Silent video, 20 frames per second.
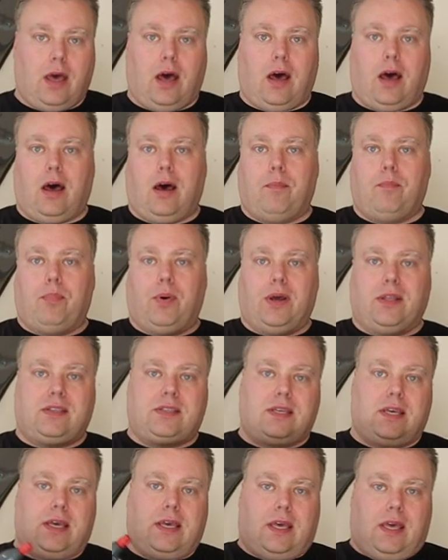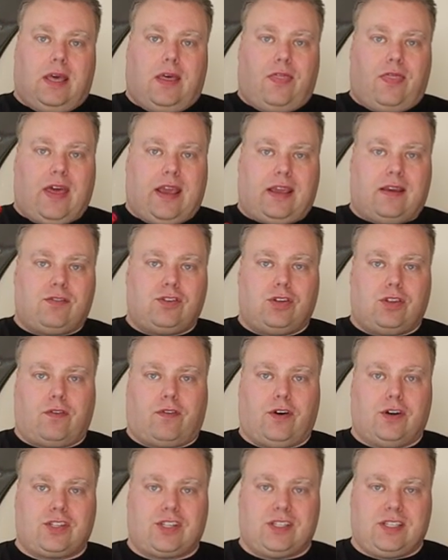But that gives you the
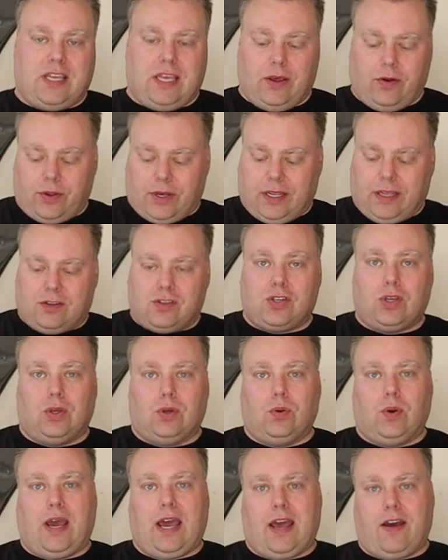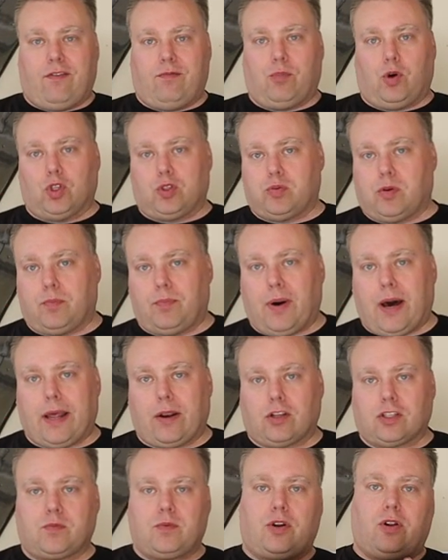versatility to have multiple
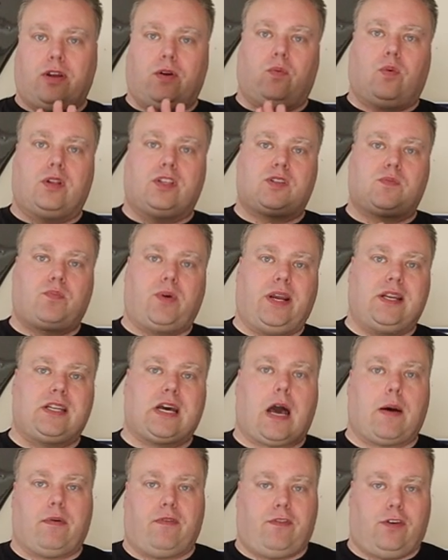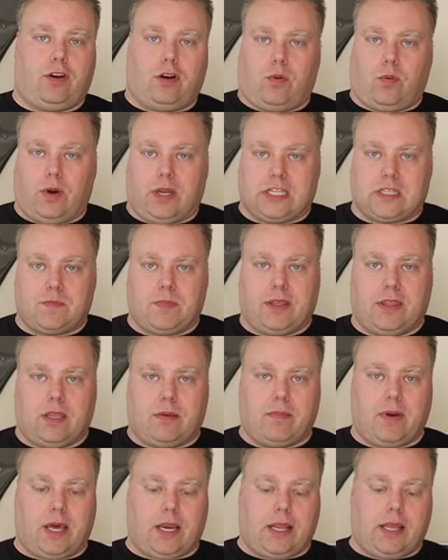bottles, but only one spray top if you don't want to spend
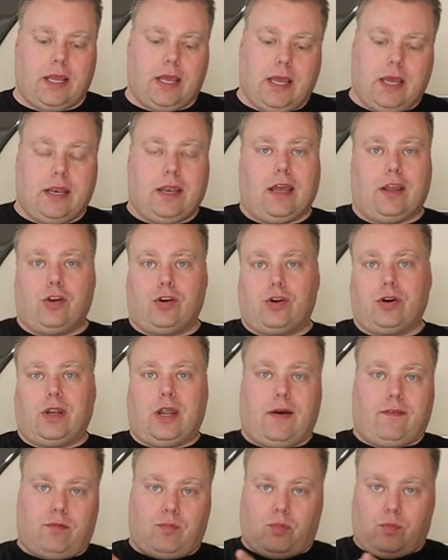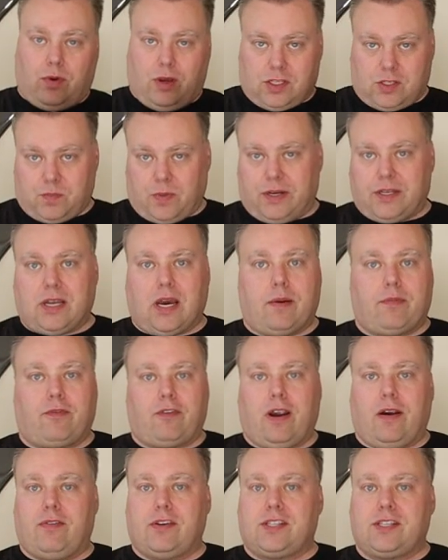the money. Now you could have a spray top
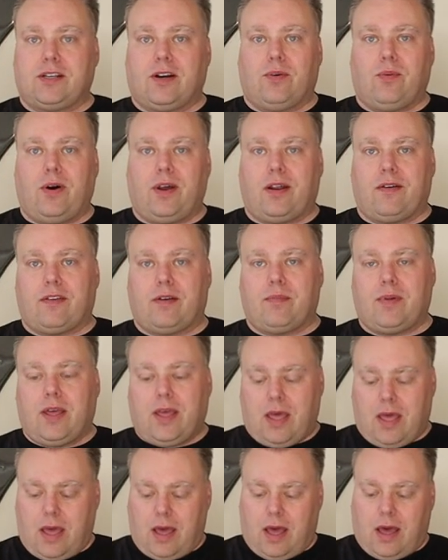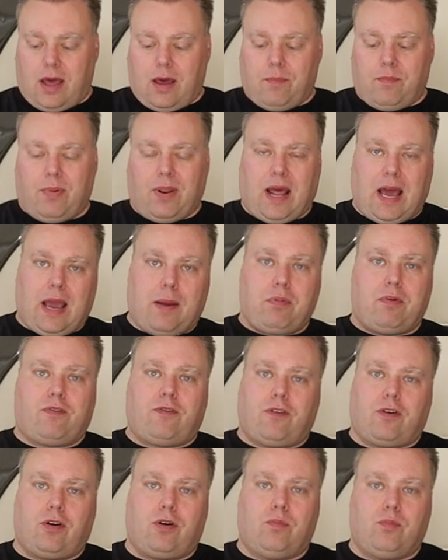for every single one of them, but I
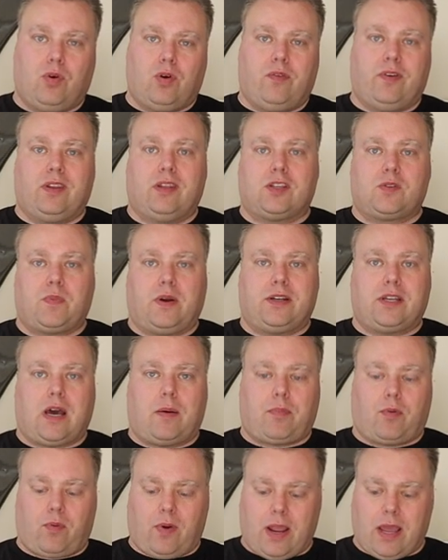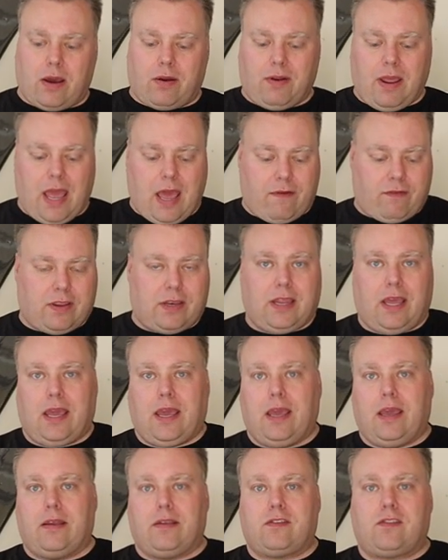prefer moving the spray top around, having
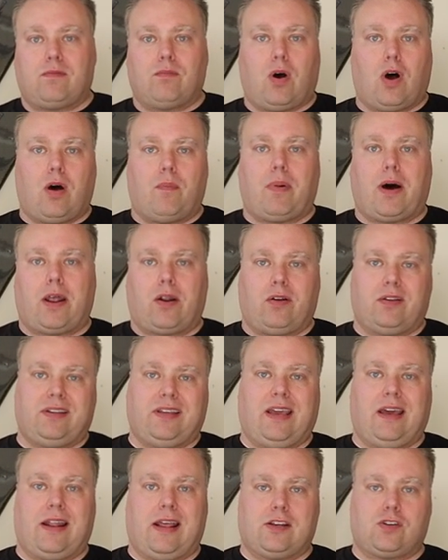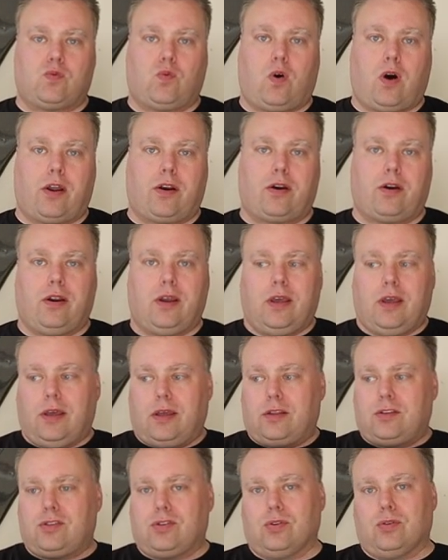a small bottle of deionized water
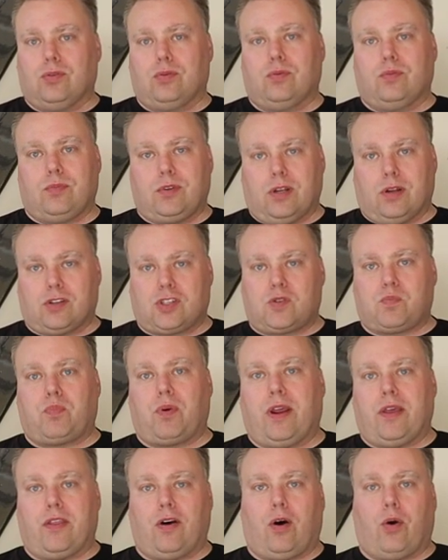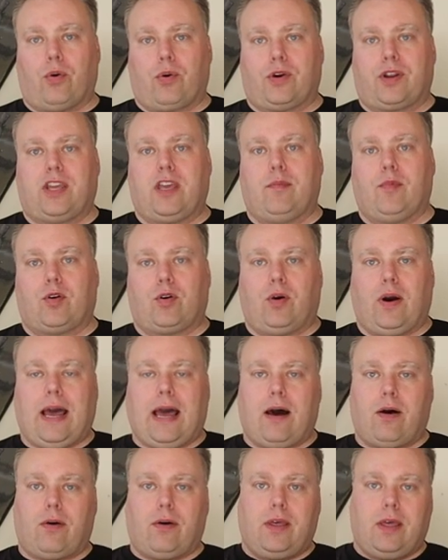to, you know, spray the older chemical
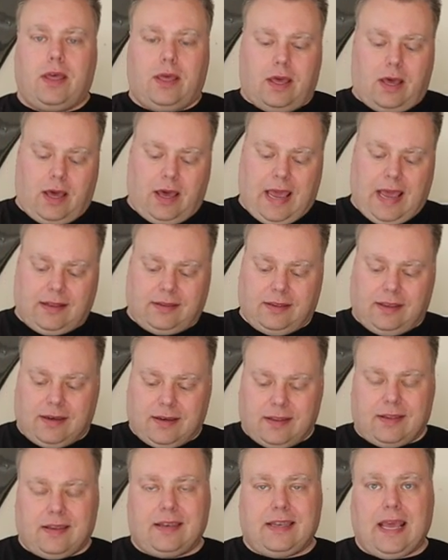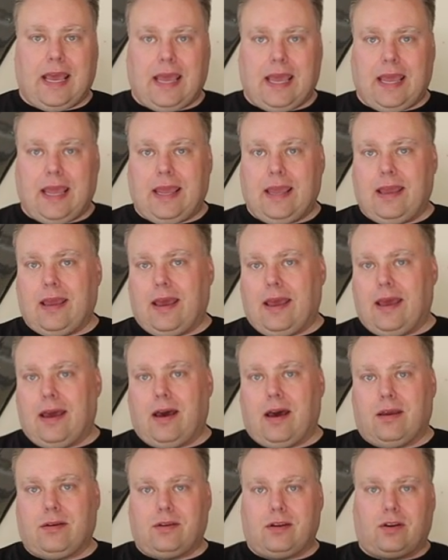out at the end of the day,
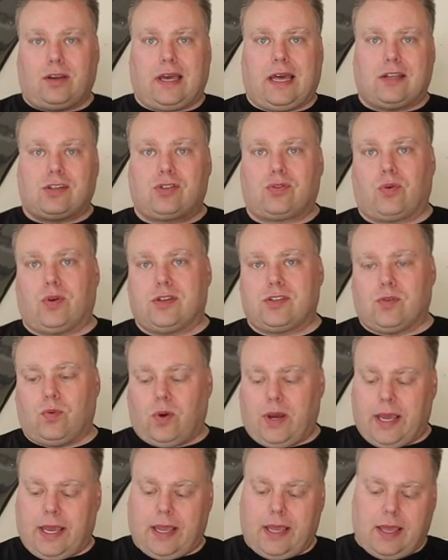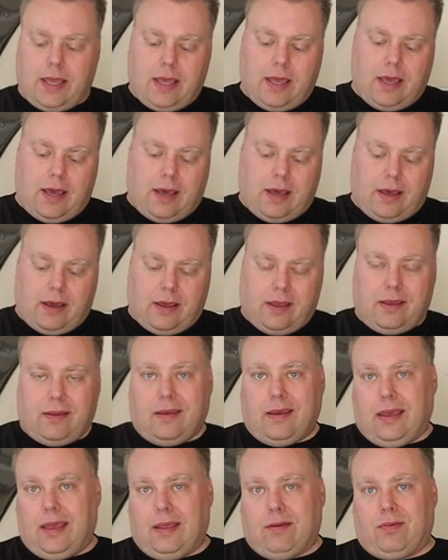you know, kind of store this away,
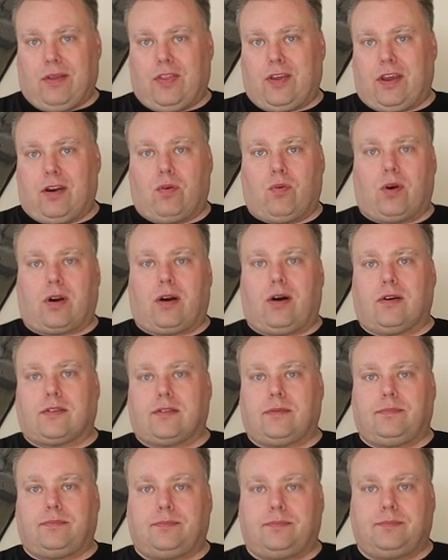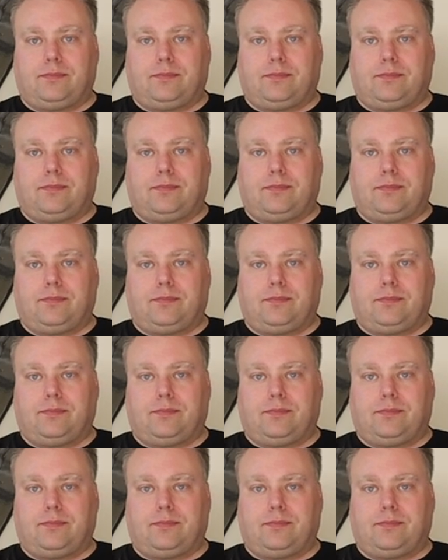and I think it'll work awesome.